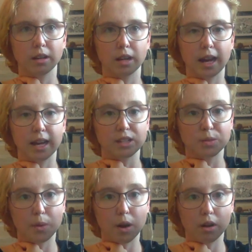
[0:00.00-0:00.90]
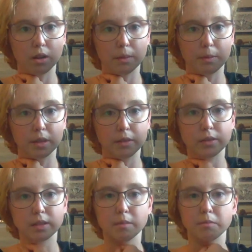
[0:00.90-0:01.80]
Casbal, I believe
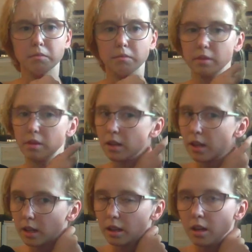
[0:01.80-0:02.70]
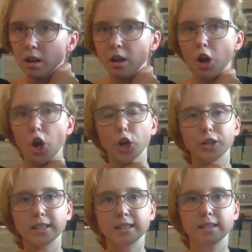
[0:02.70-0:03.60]
is the
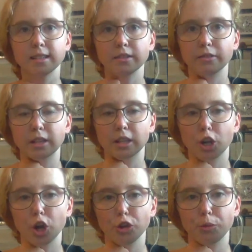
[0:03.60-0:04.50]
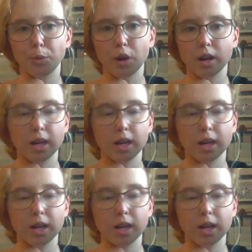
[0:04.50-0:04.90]
Ardent in Carthbronk.